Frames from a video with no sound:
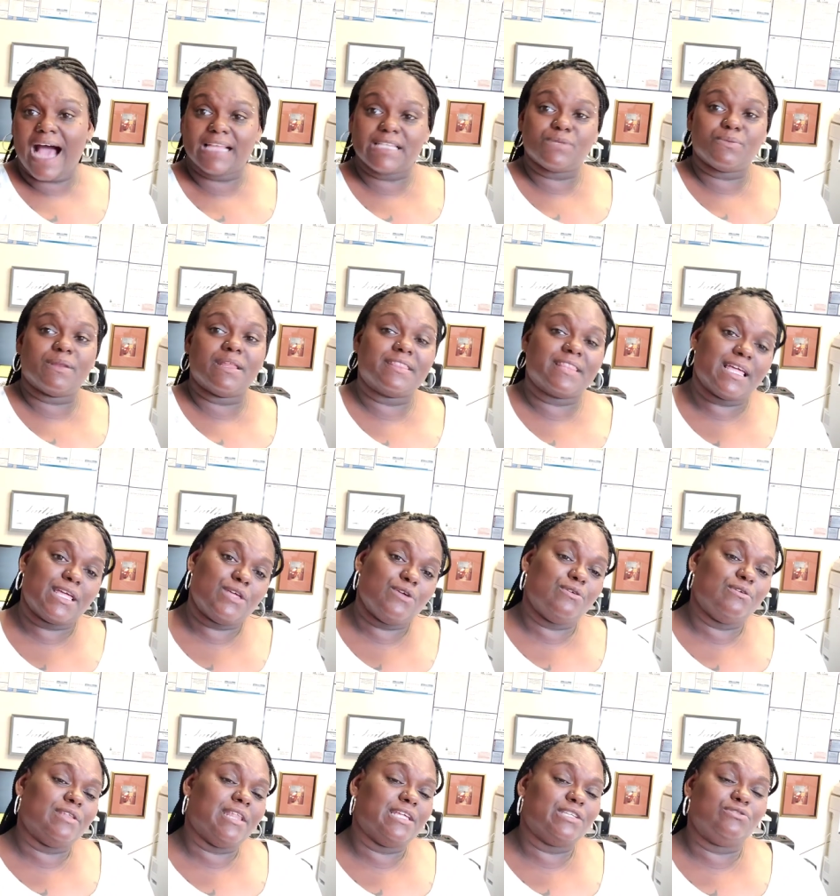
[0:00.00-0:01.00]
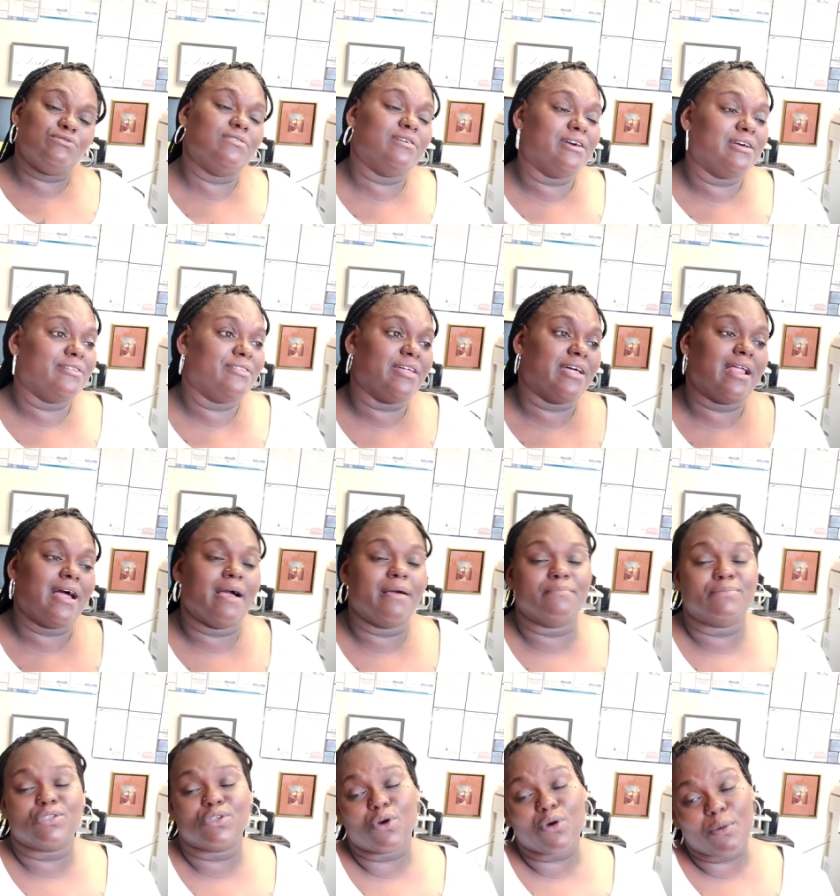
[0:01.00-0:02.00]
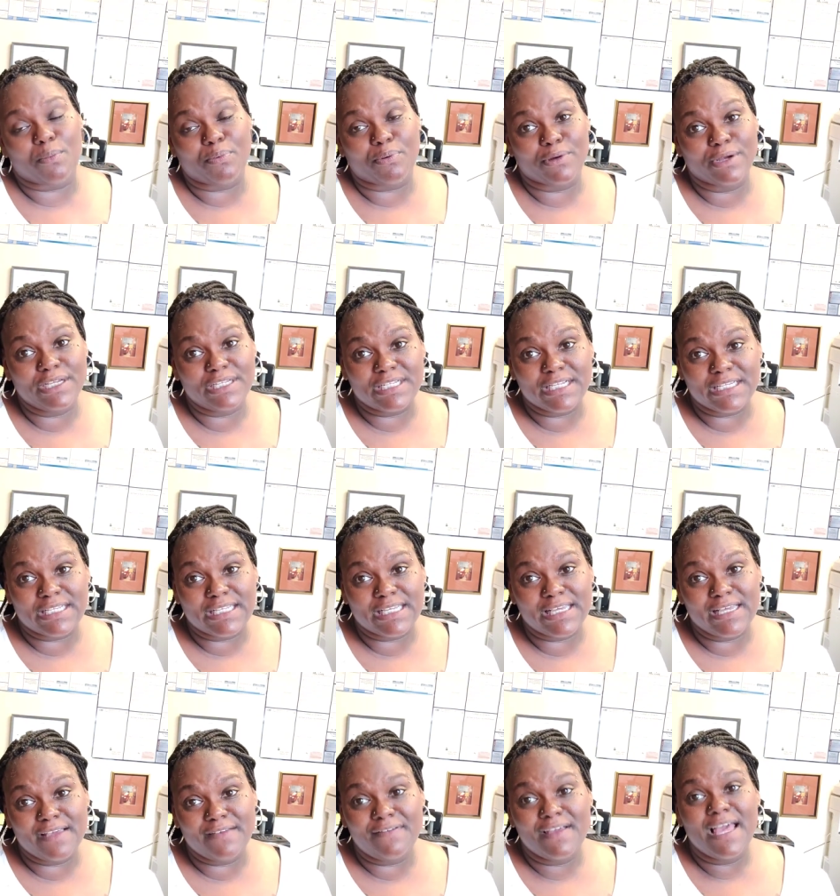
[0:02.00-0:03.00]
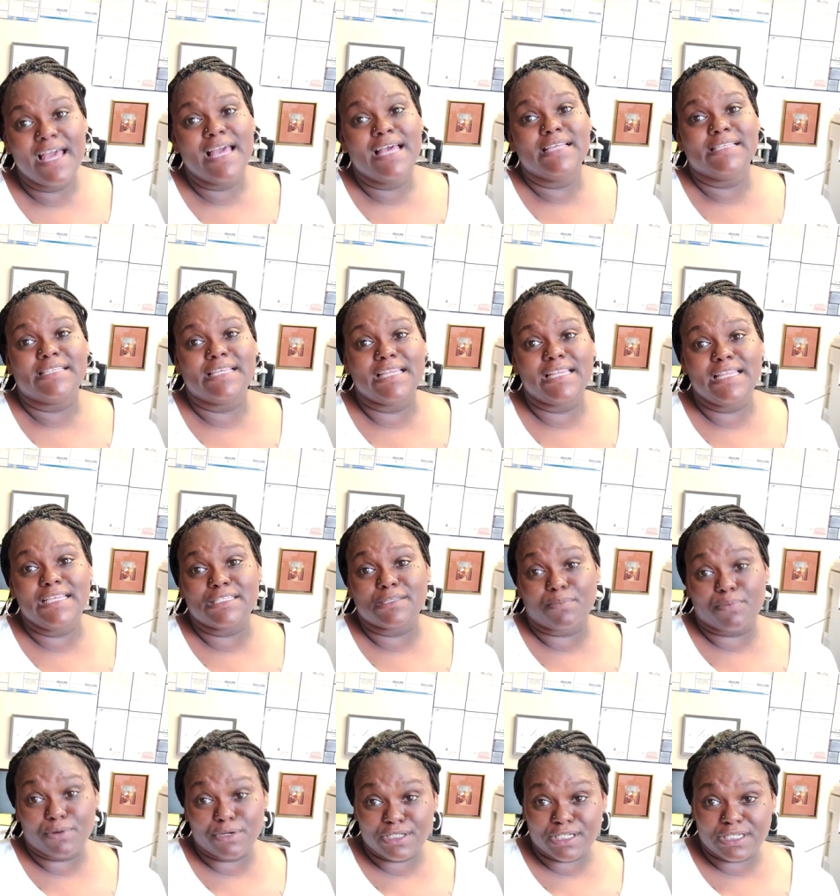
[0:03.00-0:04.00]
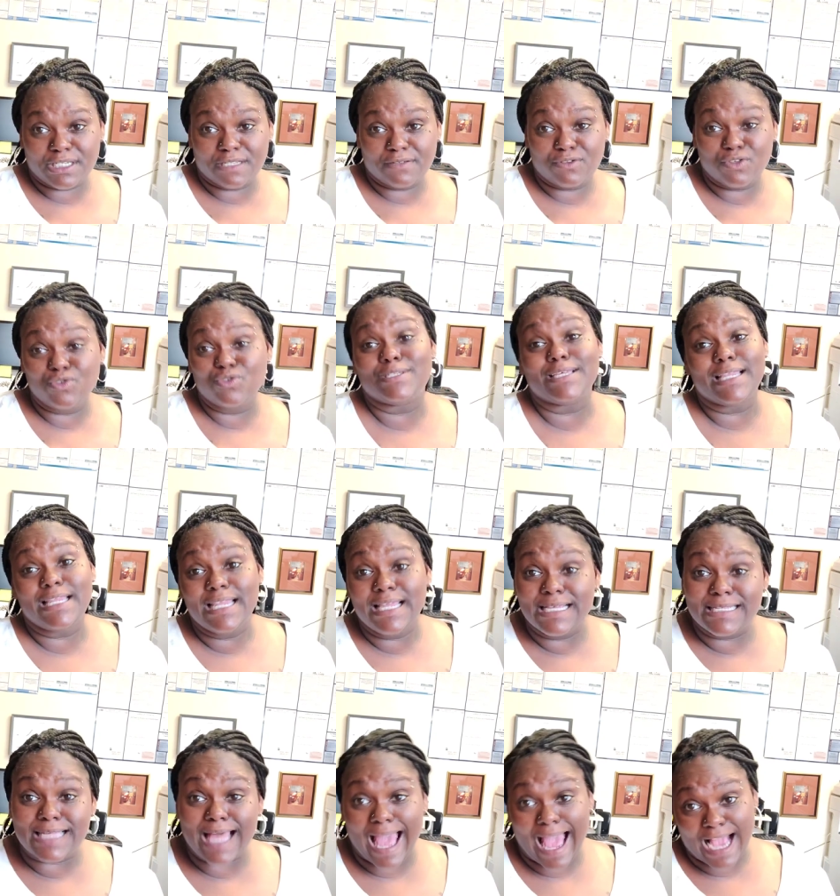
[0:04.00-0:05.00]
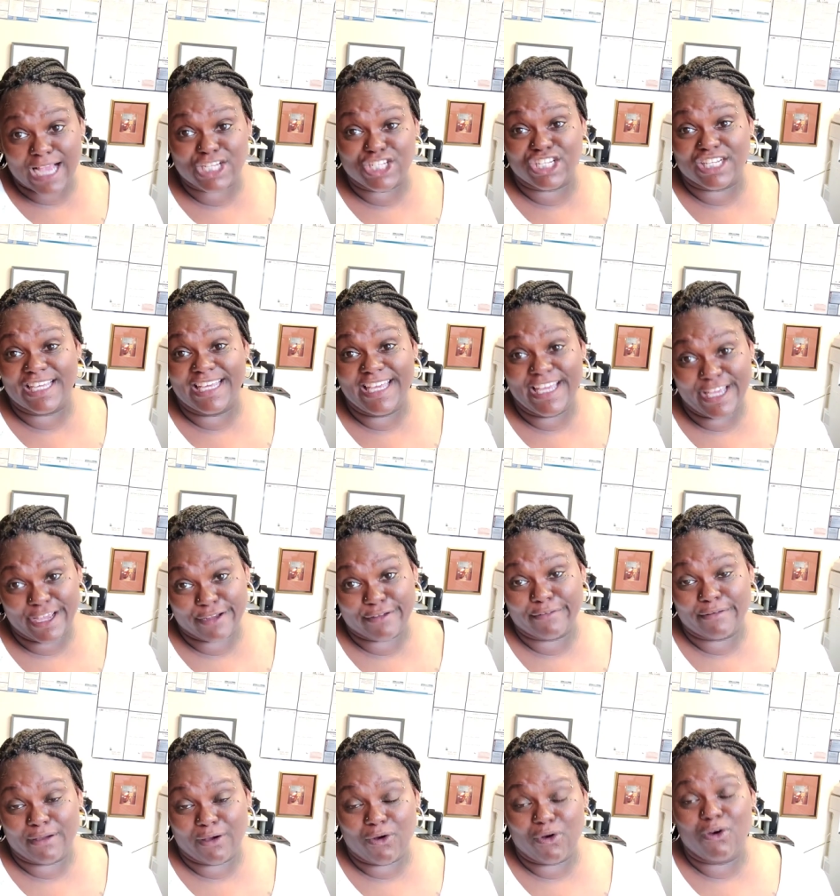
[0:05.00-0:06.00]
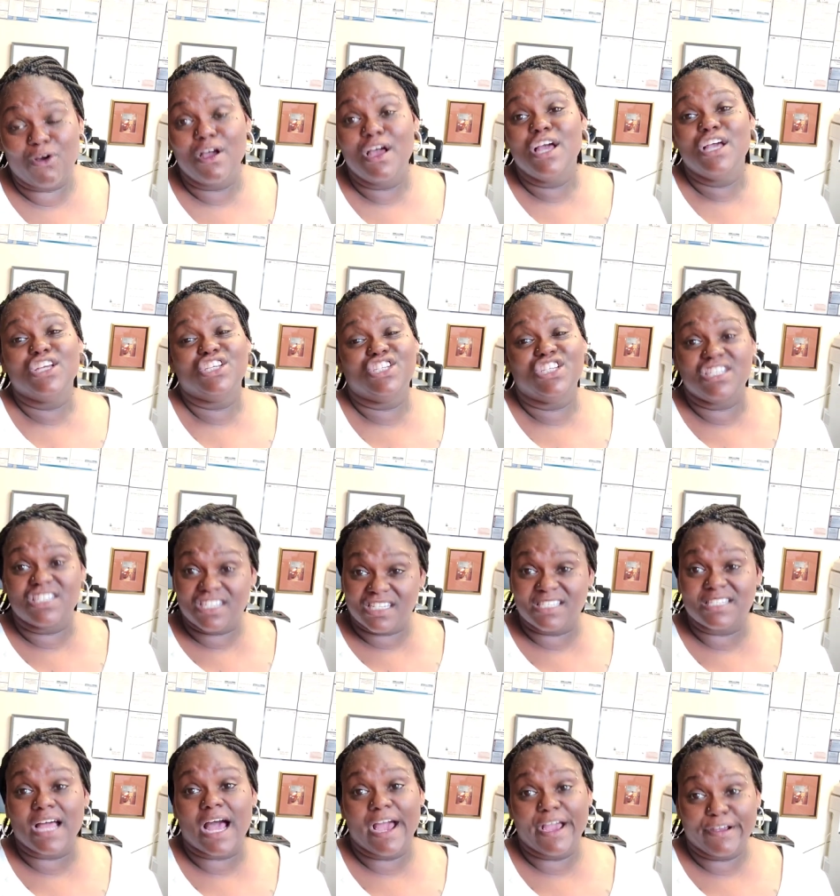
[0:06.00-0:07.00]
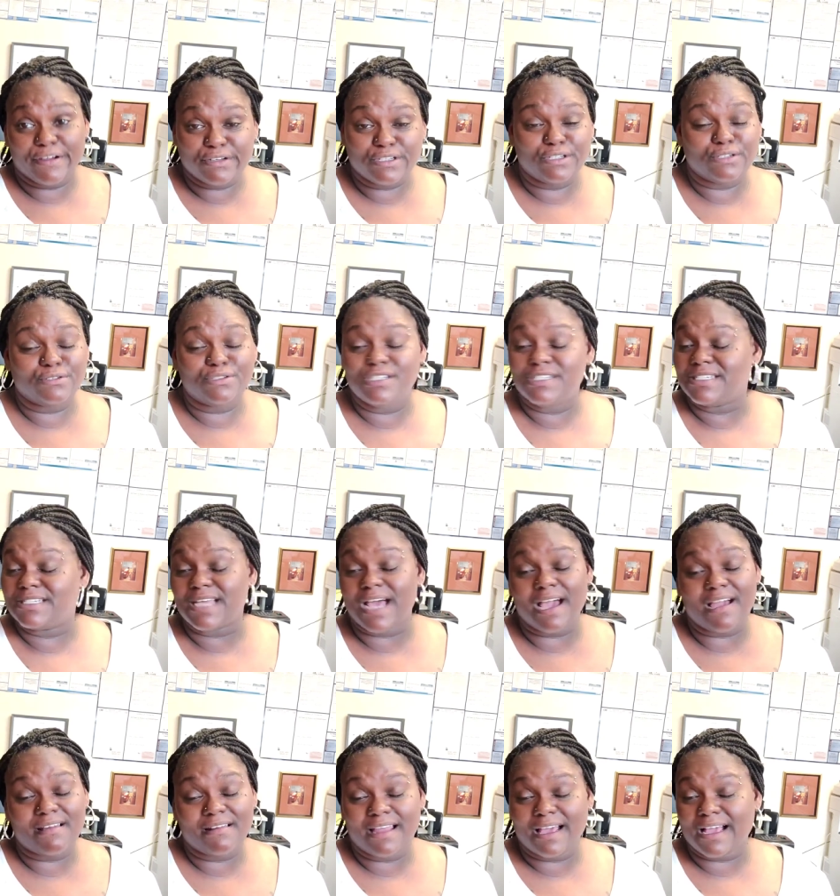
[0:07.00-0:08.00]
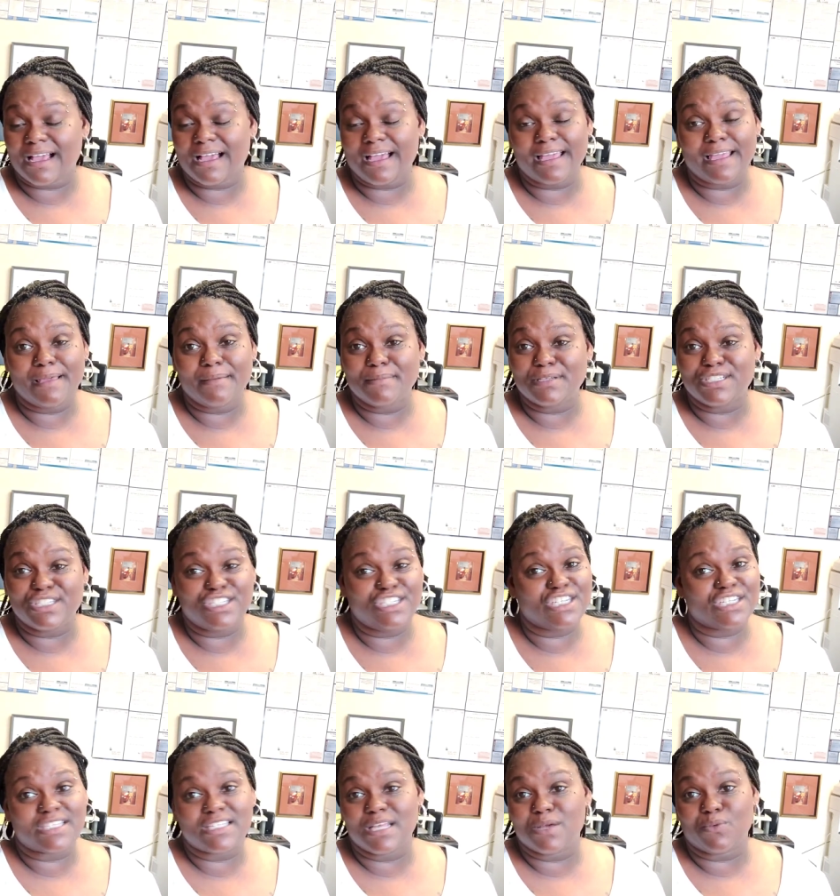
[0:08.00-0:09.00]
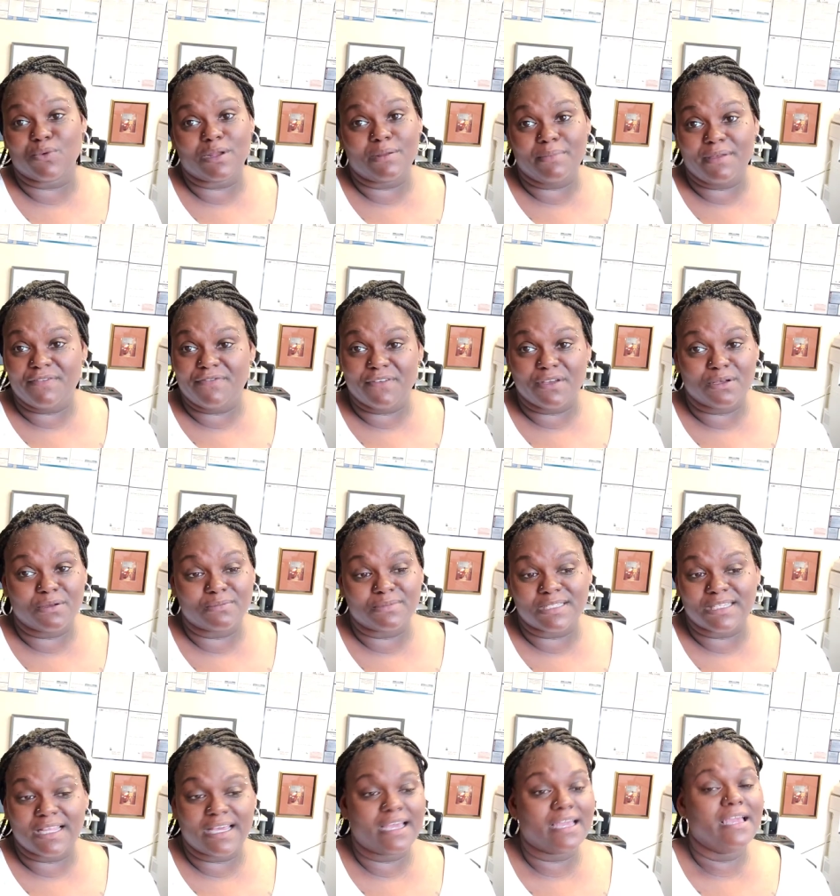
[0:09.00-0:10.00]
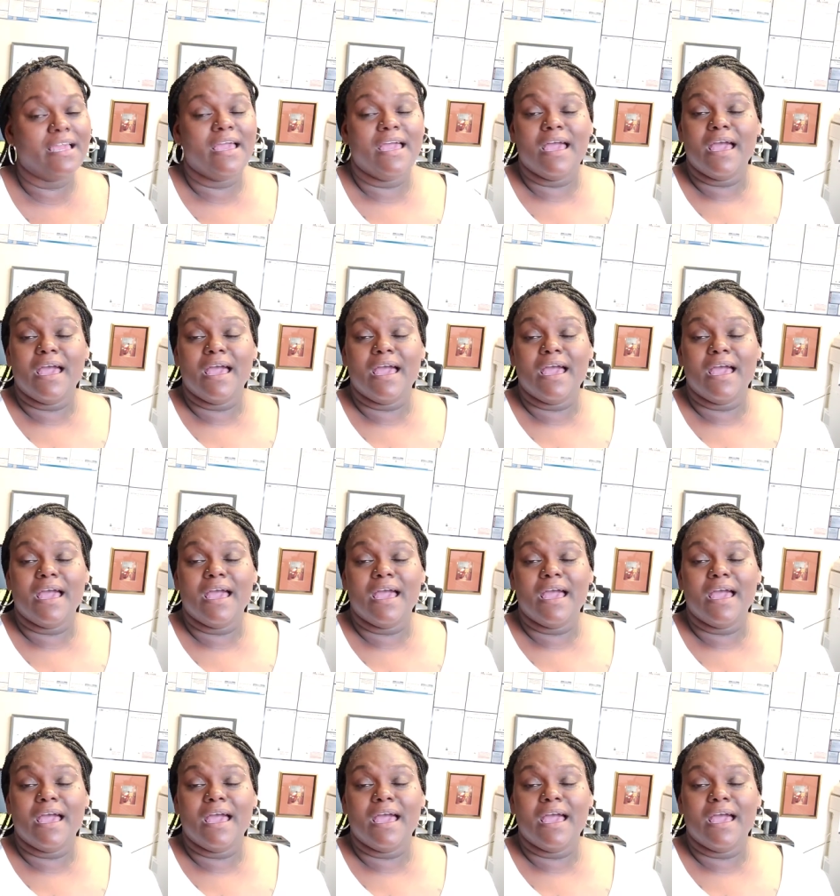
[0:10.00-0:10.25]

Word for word: I just want to thank you, let you know that I'm so appreciative. Sydney's appreciative too. Sydney is actually here, y'all. She's just tired too. She's tired like I am, and she just didn't want to be filmed today.